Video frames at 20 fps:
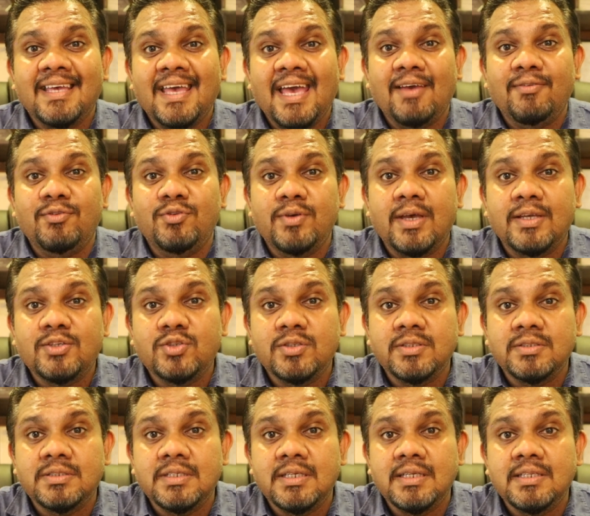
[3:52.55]
have you actually
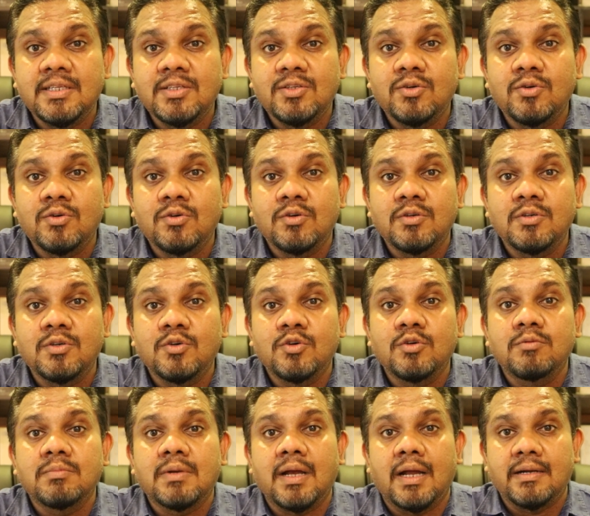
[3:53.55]
seen in your own
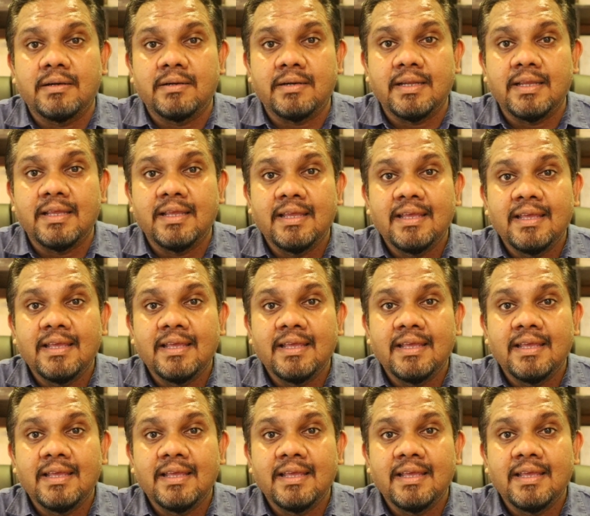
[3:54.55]
home country